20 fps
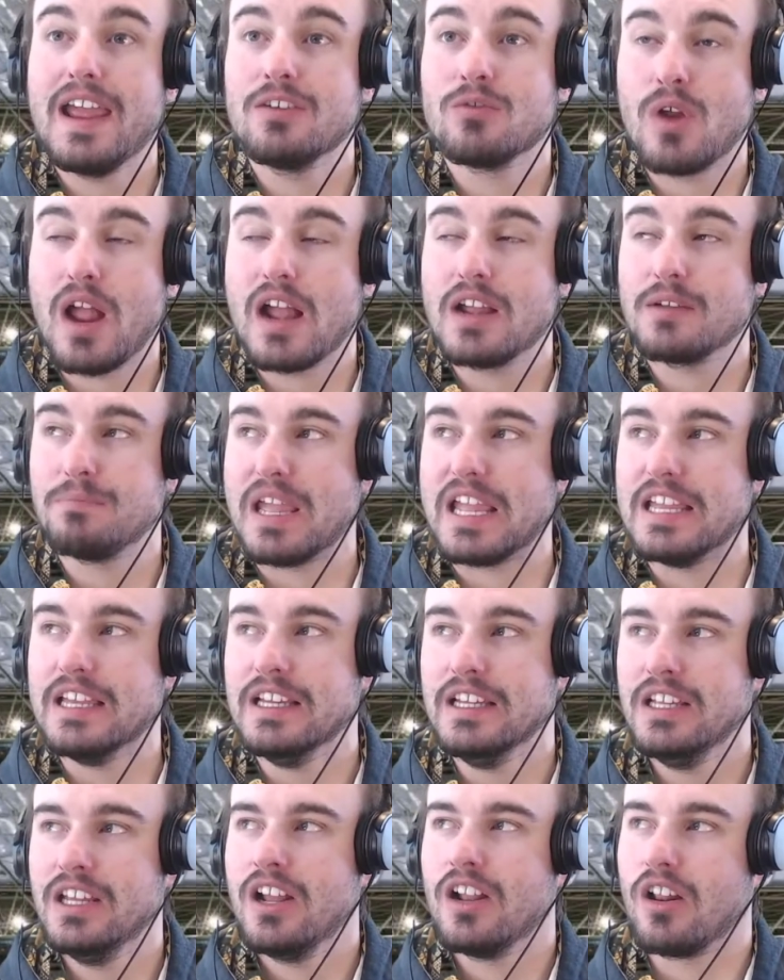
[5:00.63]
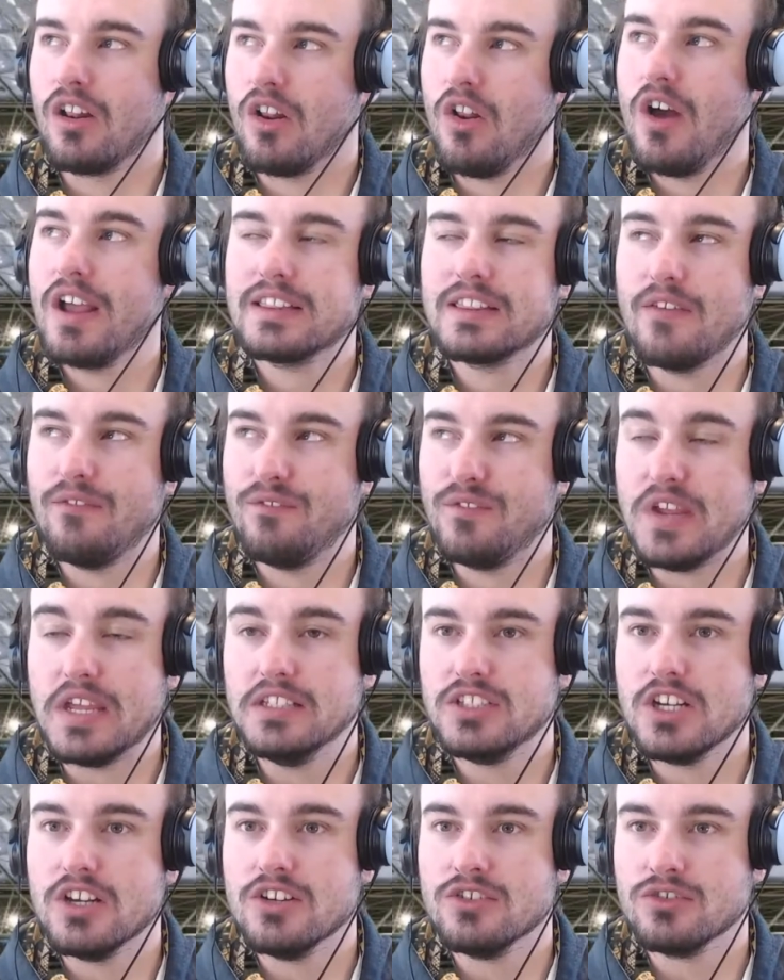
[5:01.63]
rugby like the
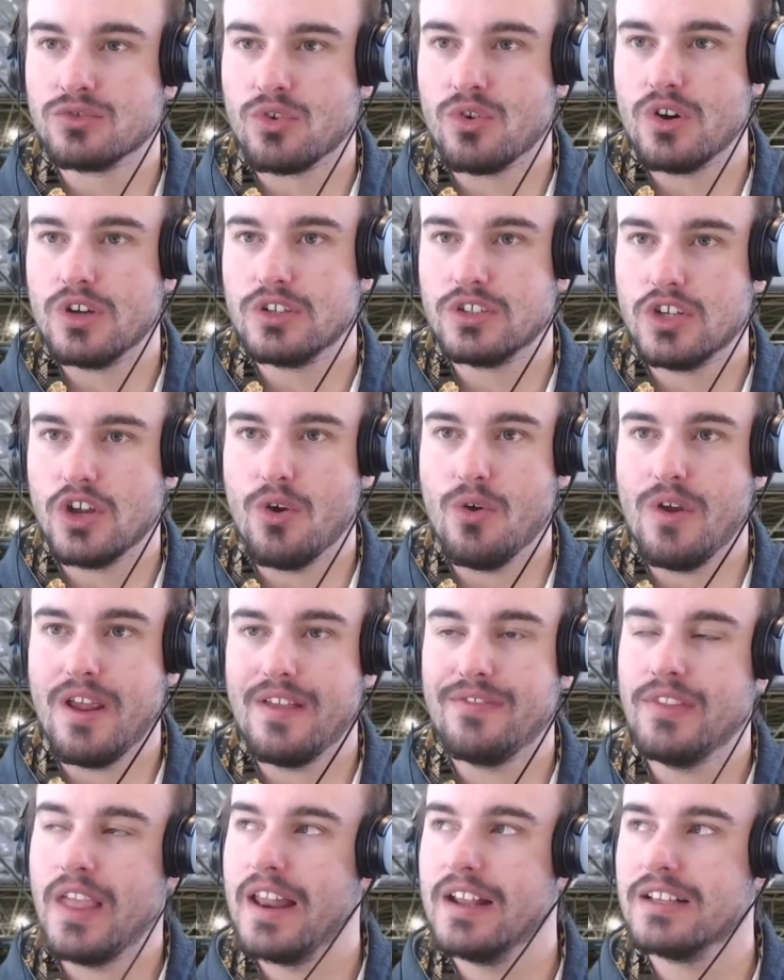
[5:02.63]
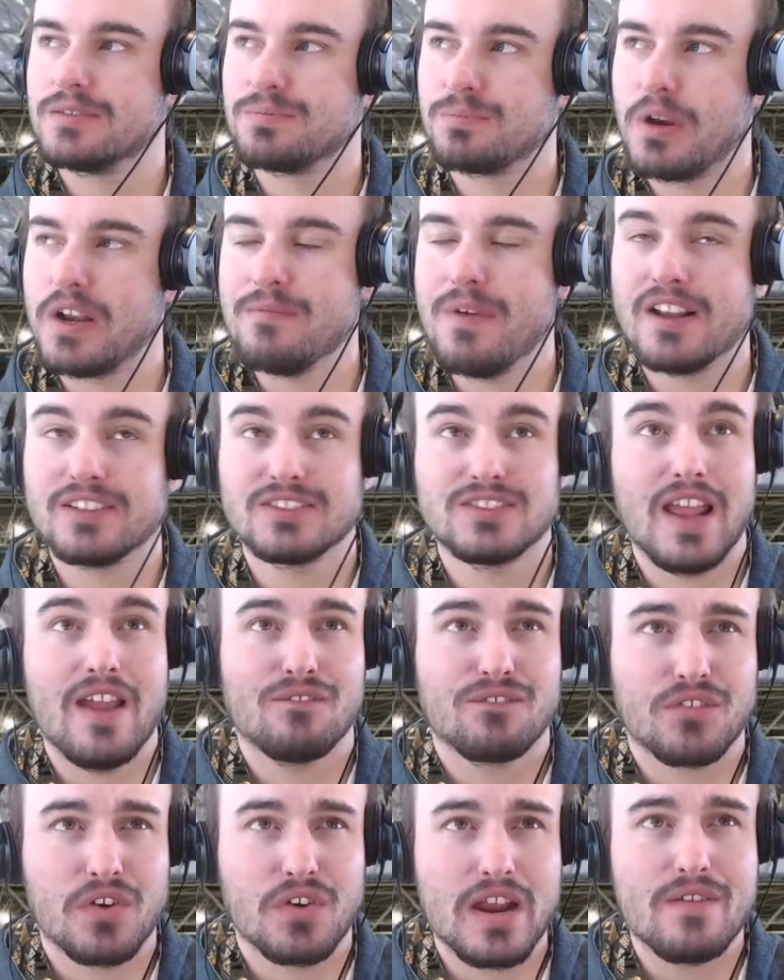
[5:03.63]
Fijian Drua do, and that is pretty much that
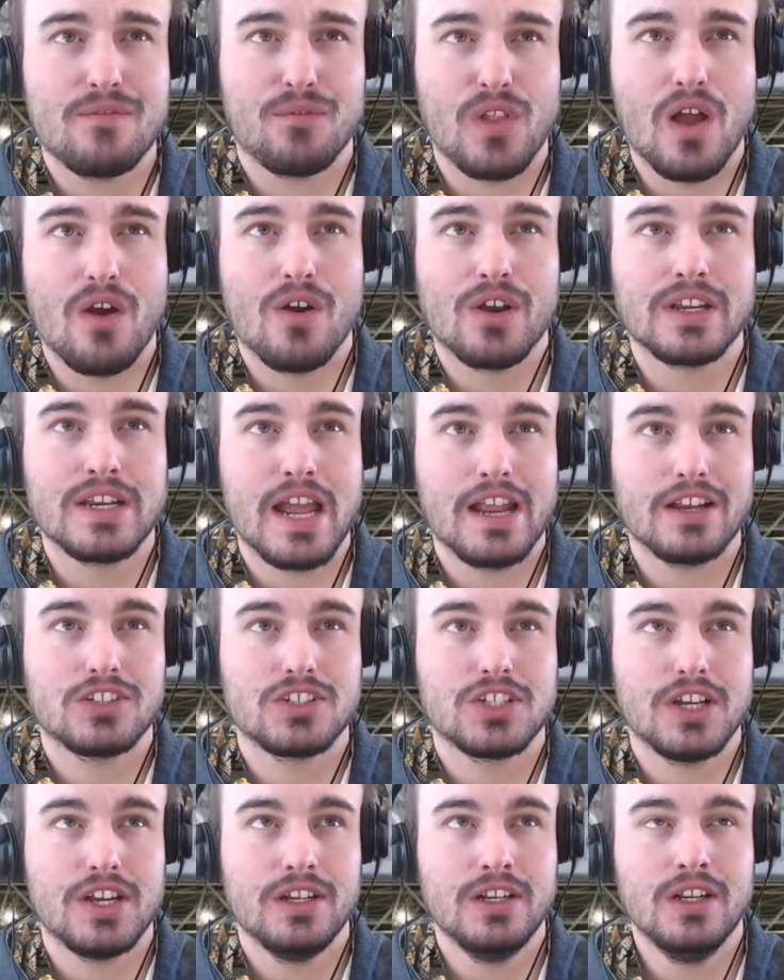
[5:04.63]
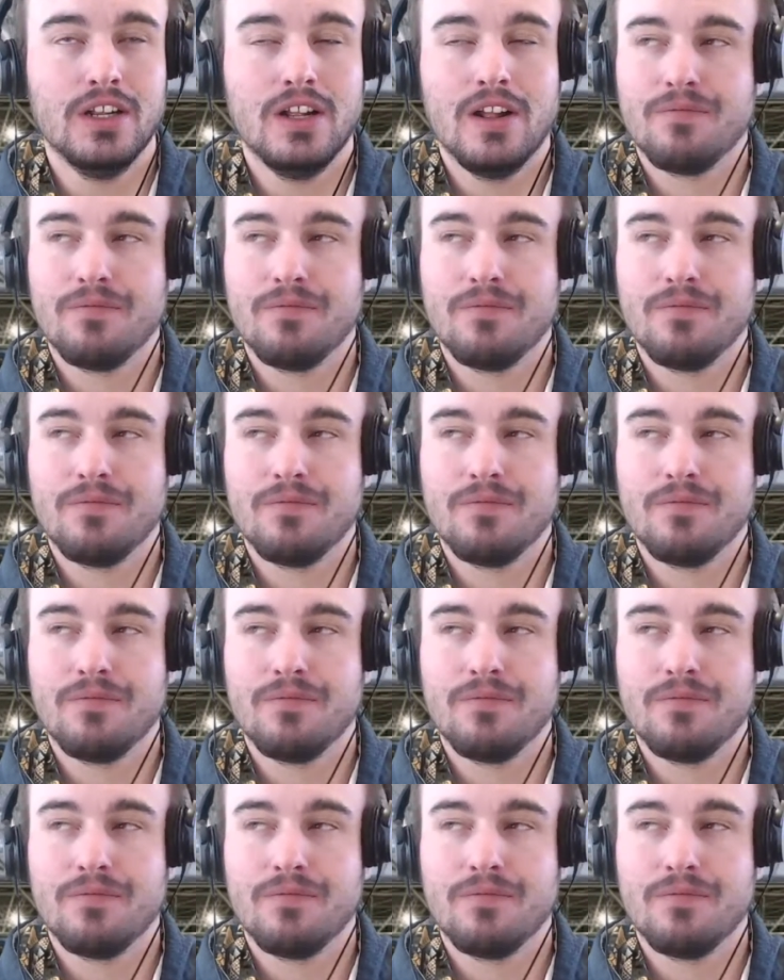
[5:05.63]
free-flowing nature.